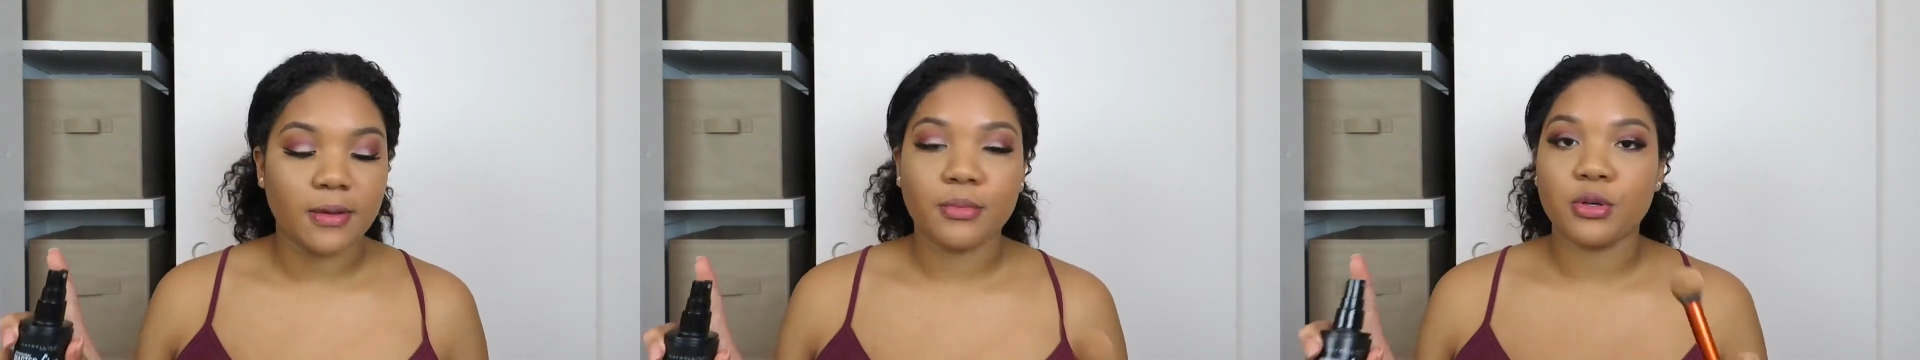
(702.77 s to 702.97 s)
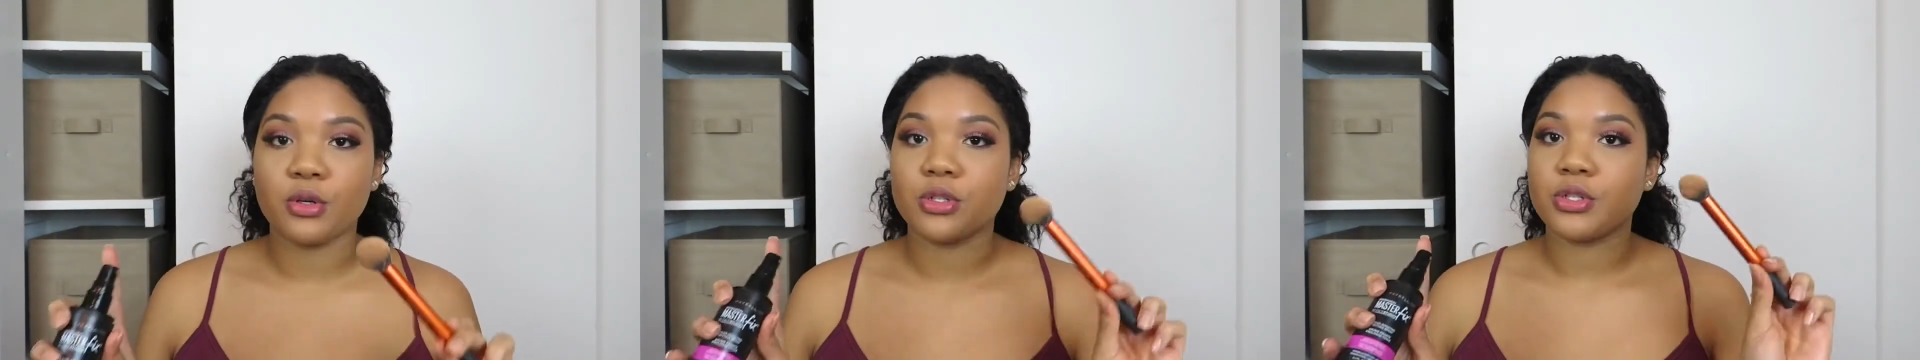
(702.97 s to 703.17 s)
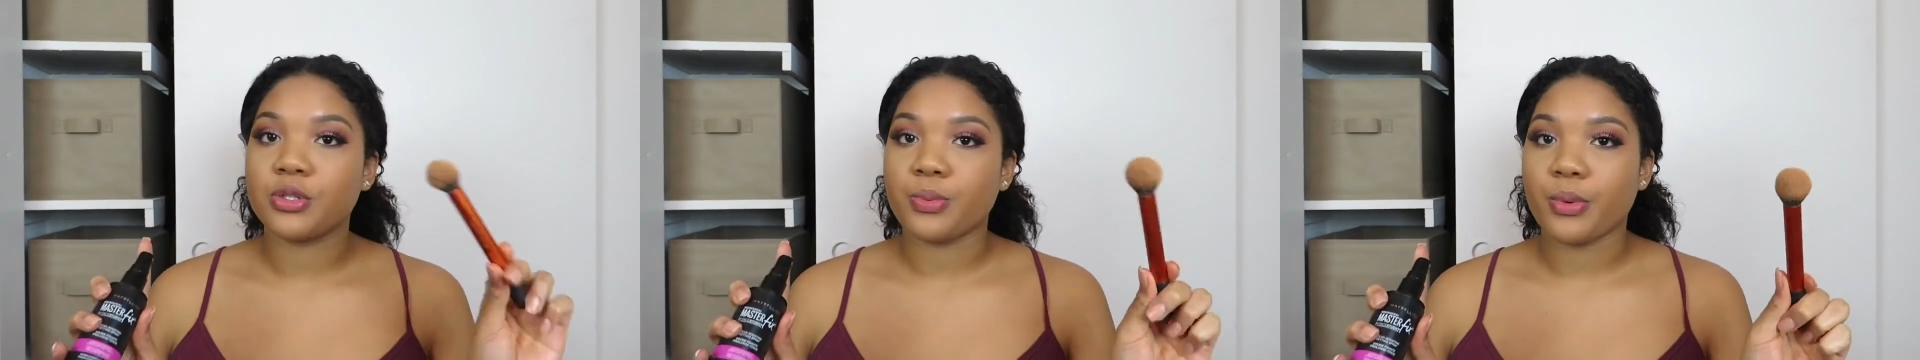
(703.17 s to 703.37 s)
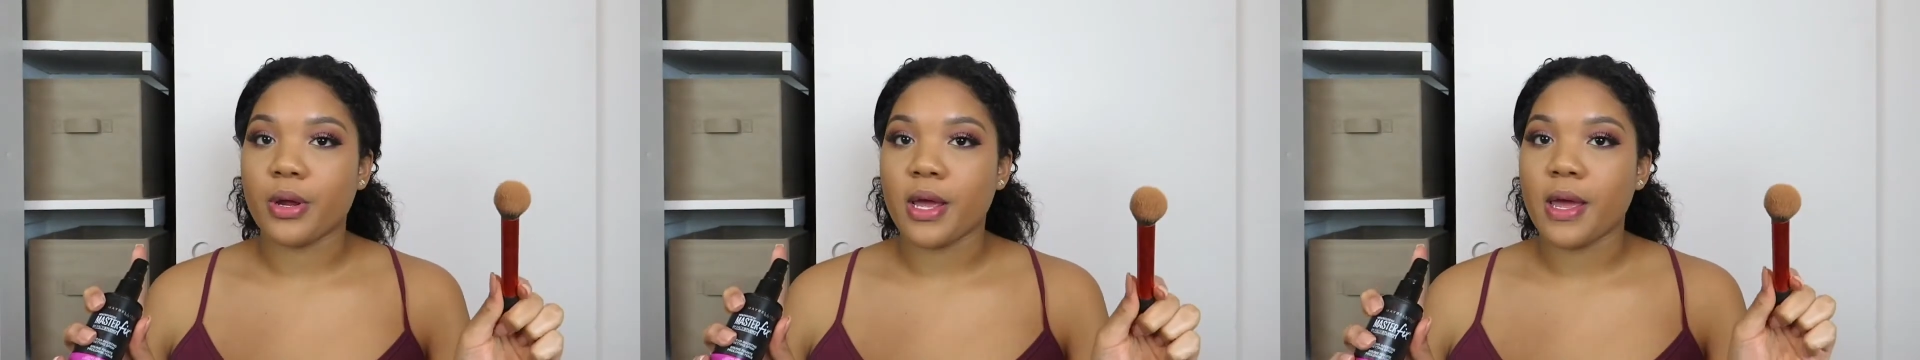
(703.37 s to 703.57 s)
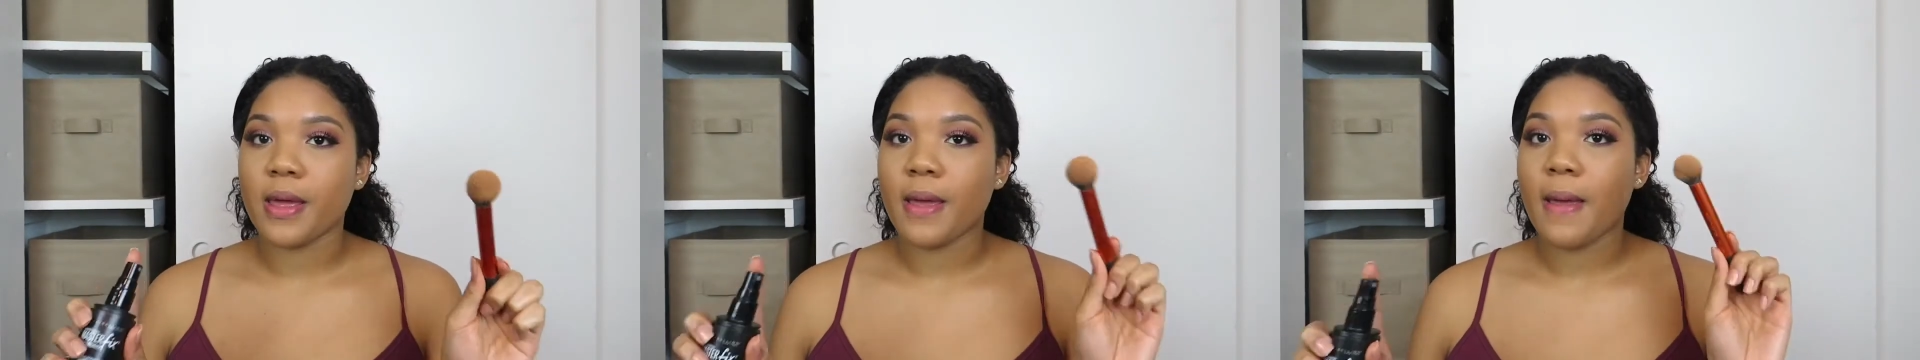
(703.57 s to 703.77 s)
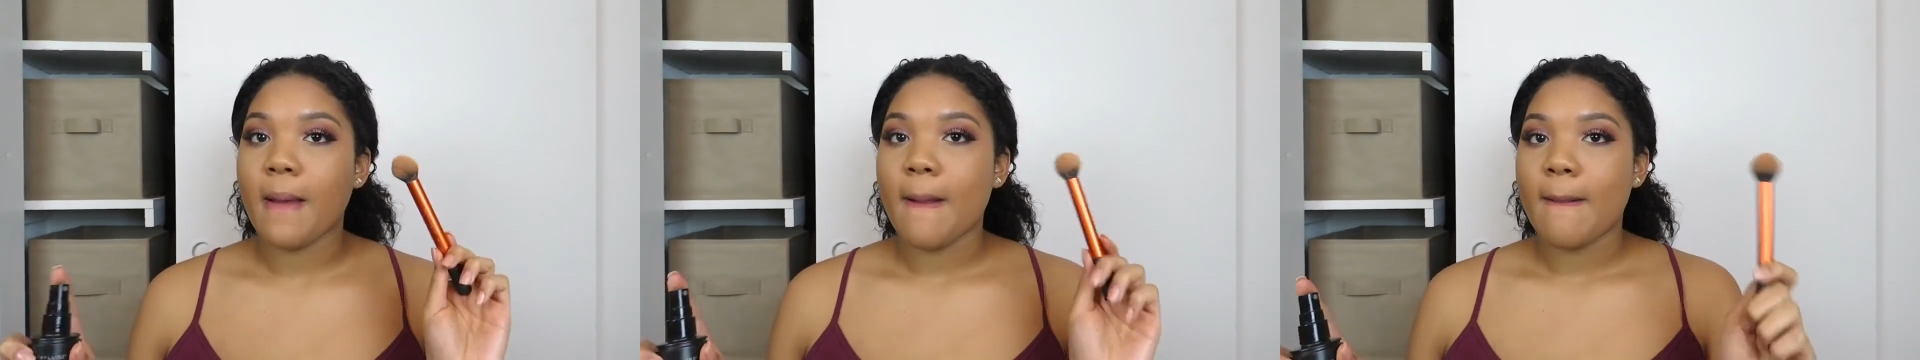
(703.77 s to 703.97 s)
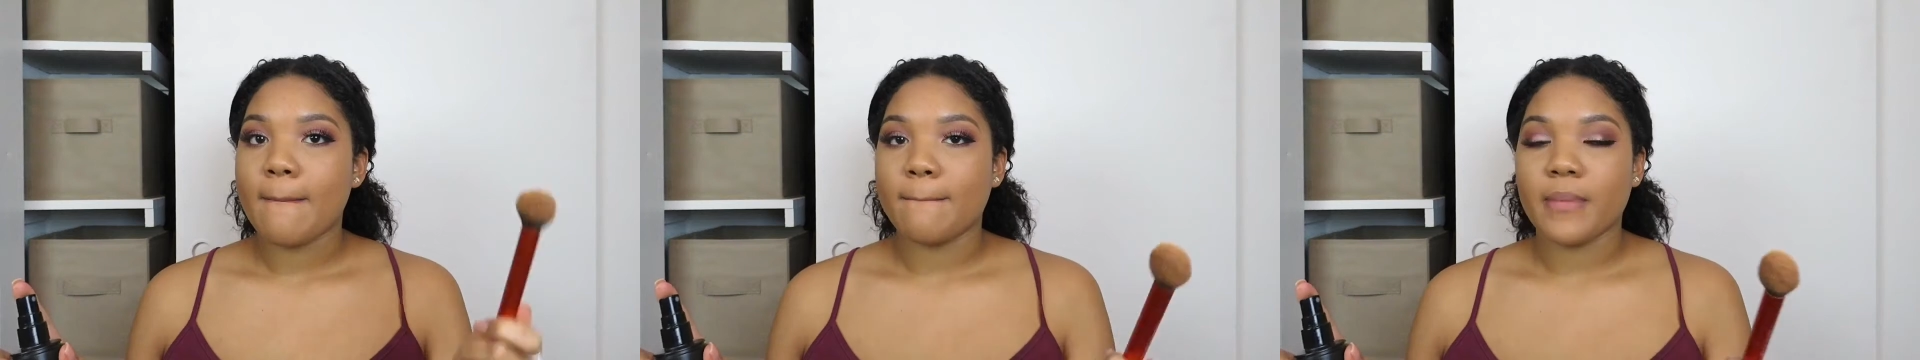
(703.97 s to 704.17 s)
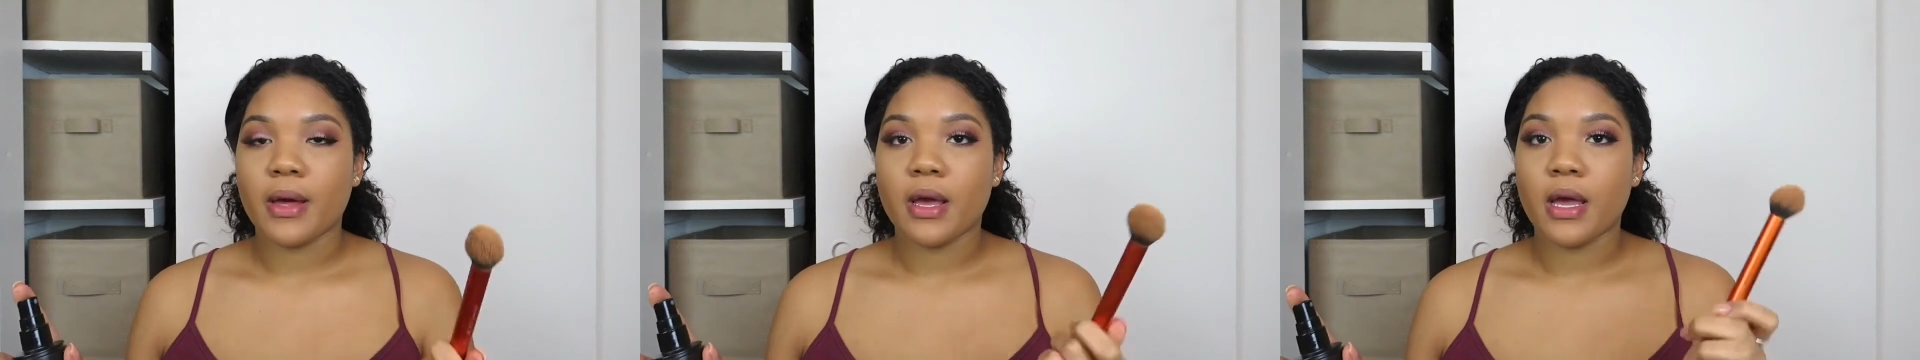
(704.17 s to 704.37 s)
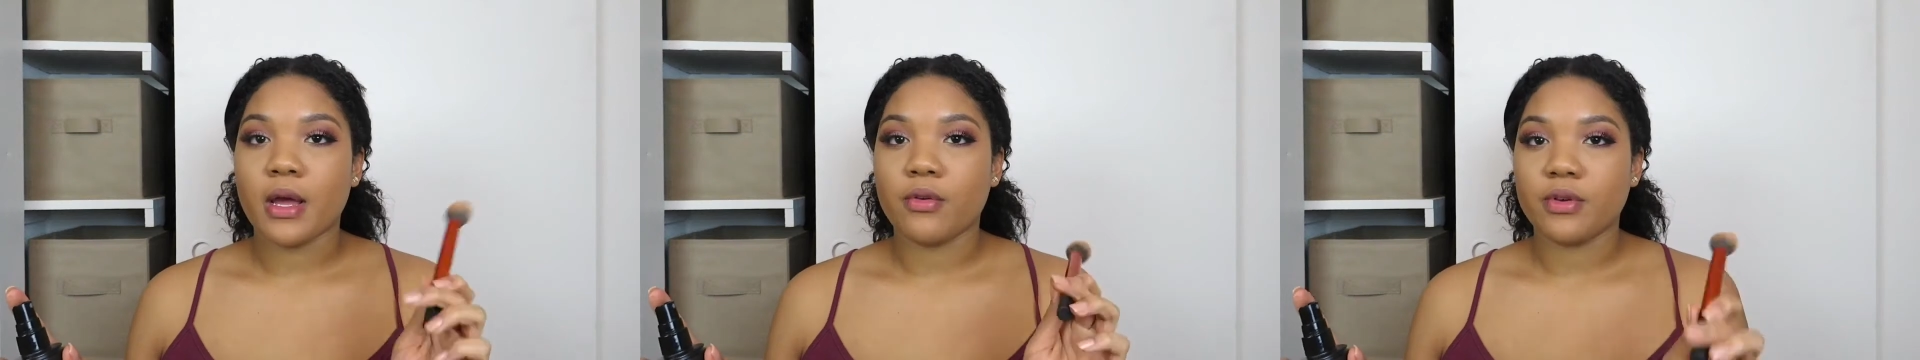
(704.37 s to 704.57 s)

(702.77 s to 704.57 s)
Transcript: I'm gonna spray my